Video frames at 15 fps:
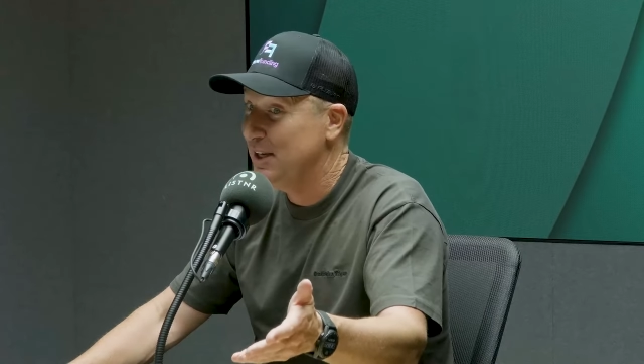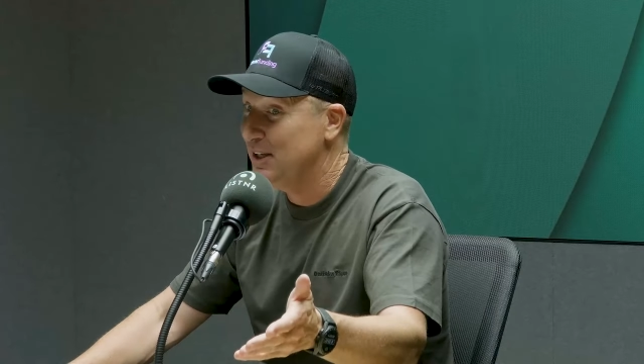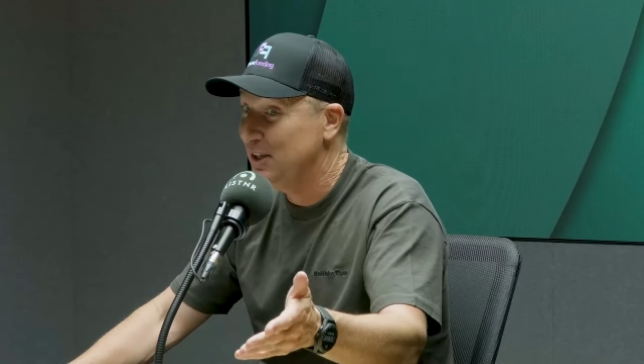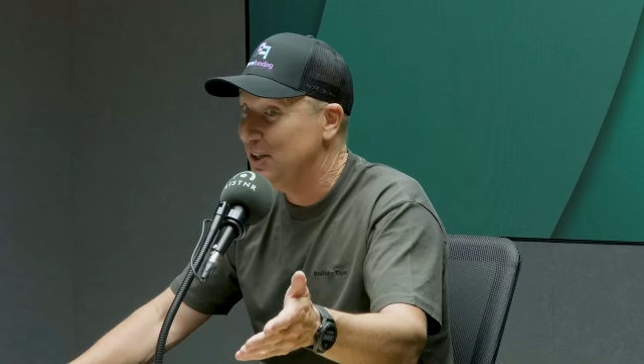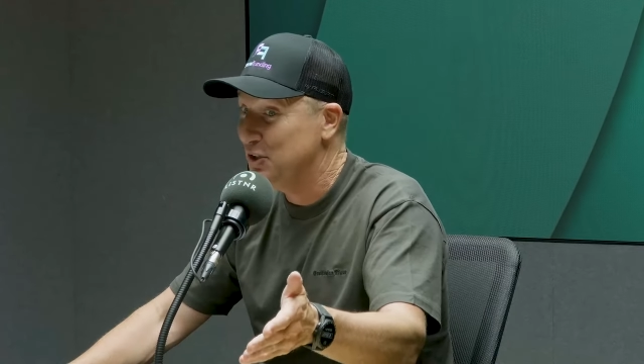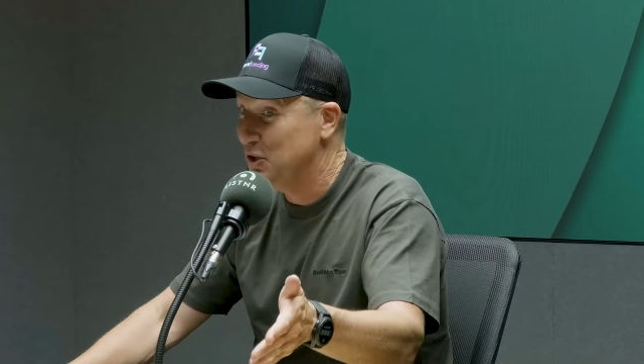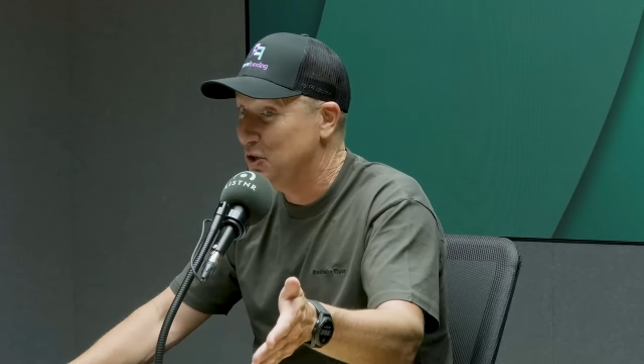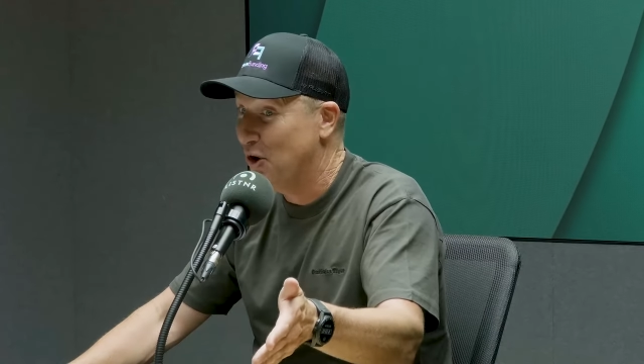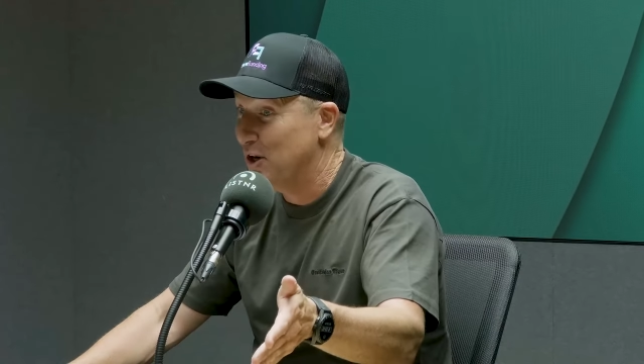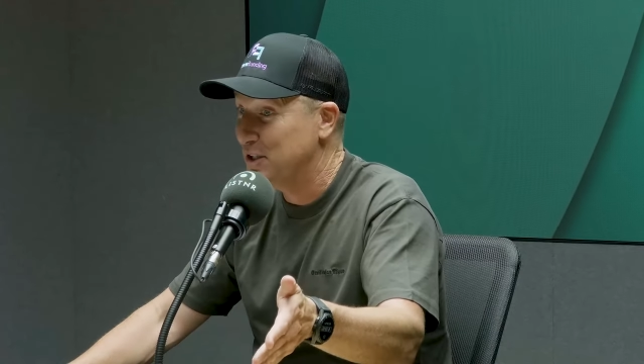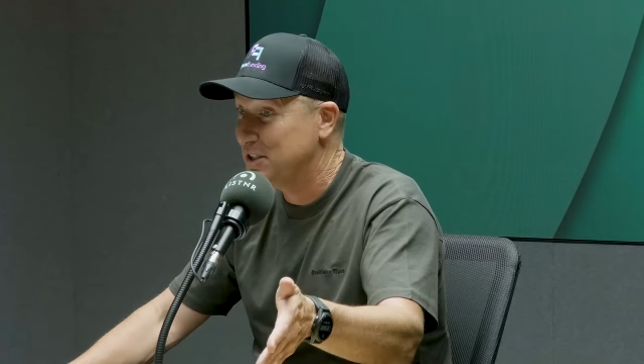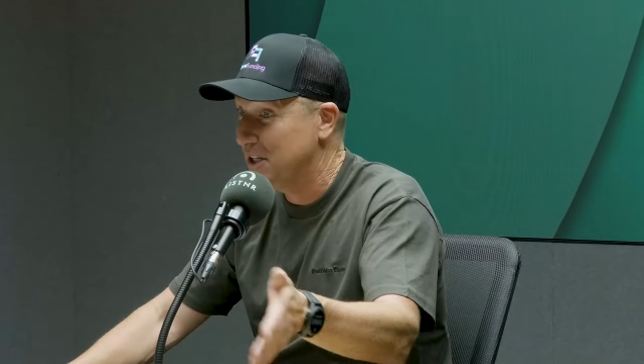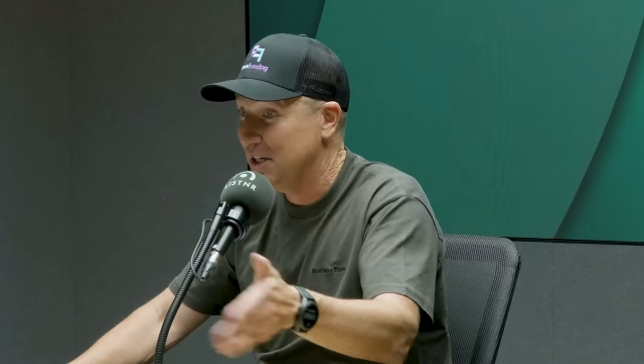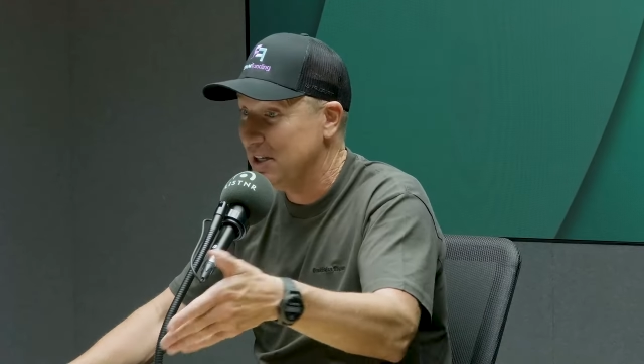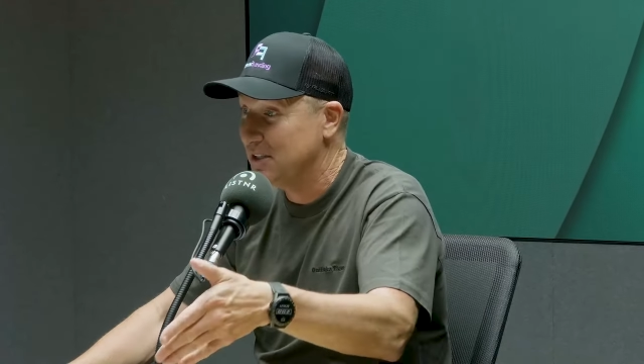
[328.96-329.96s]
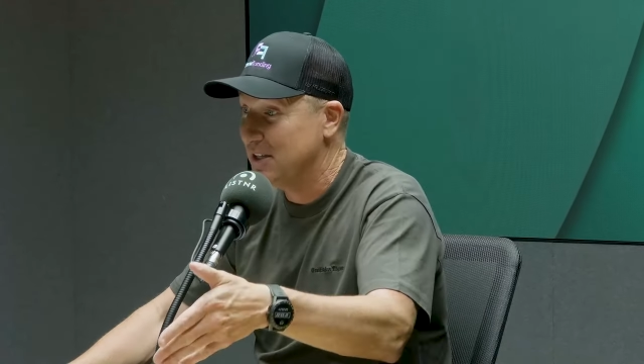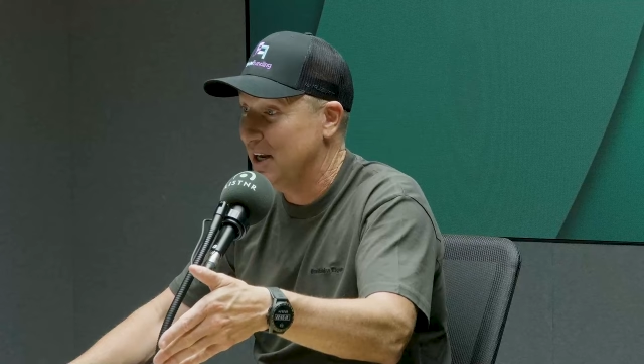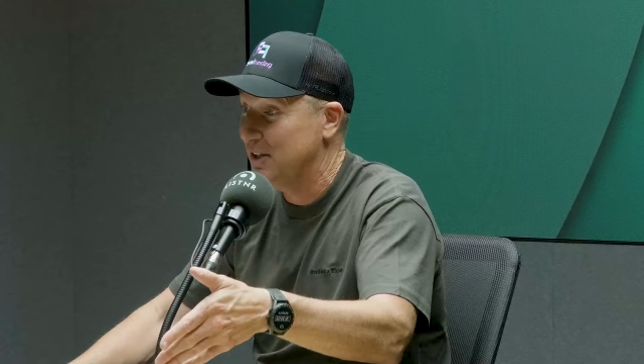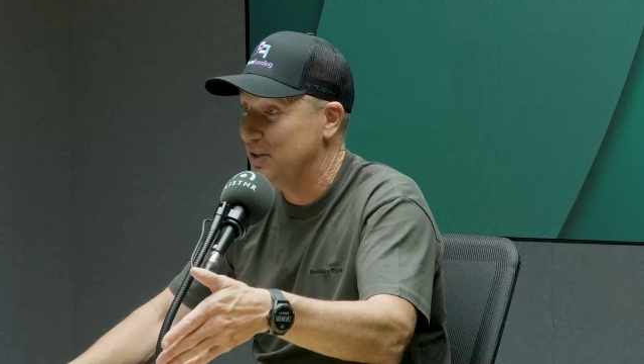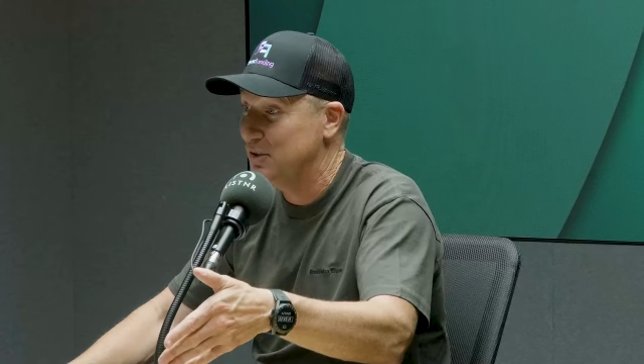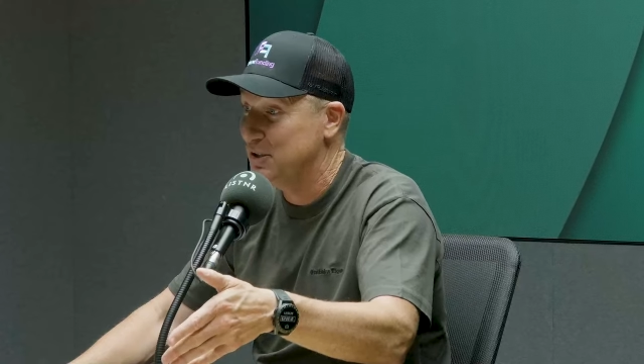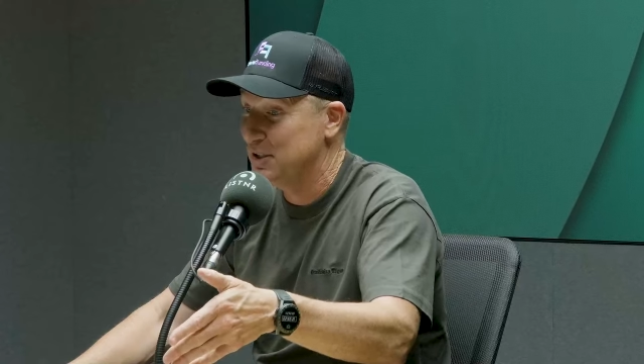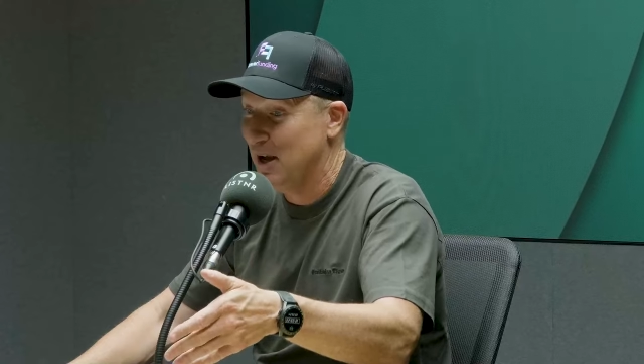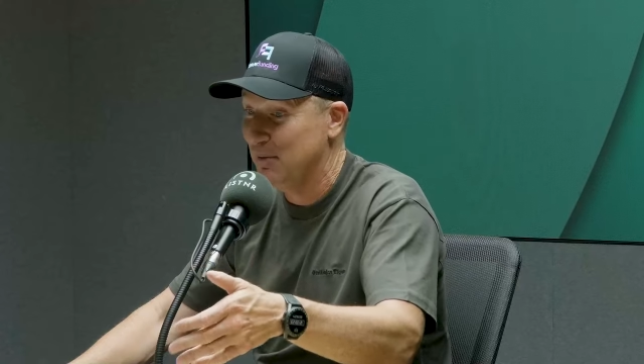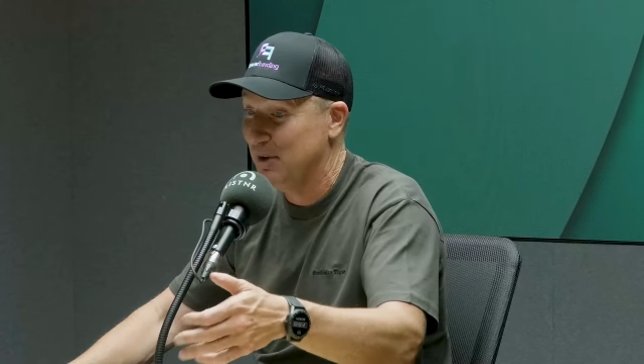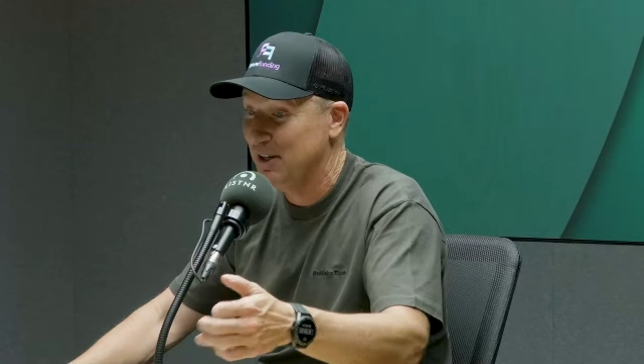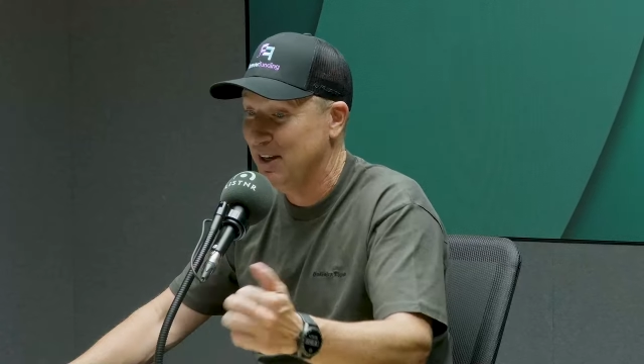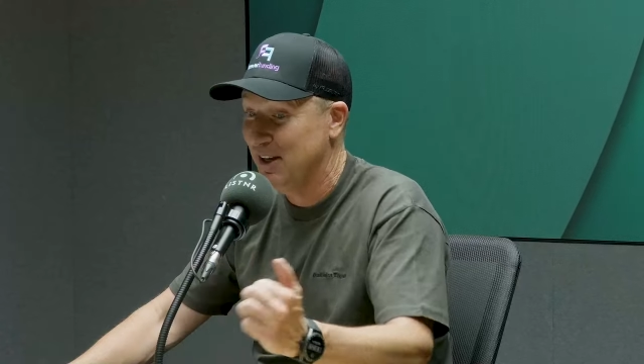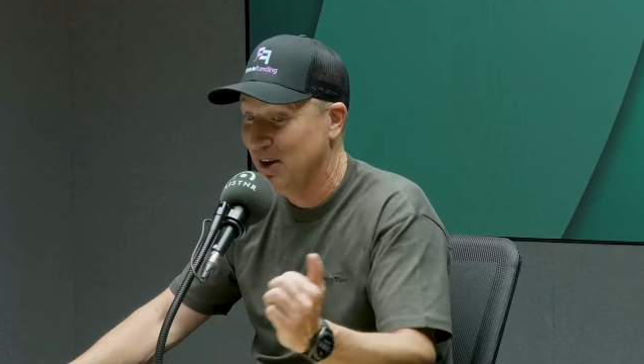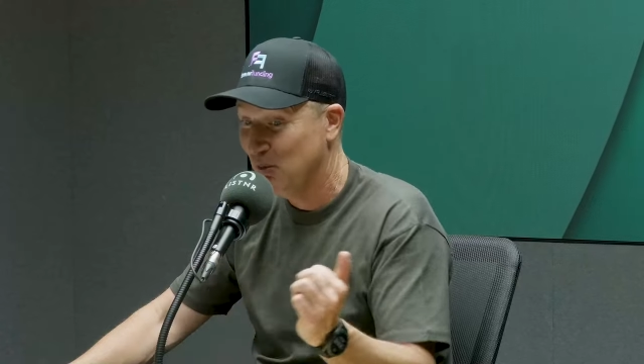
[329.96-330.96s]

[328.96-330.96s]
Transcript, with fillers: He, you guys think it's going to do something.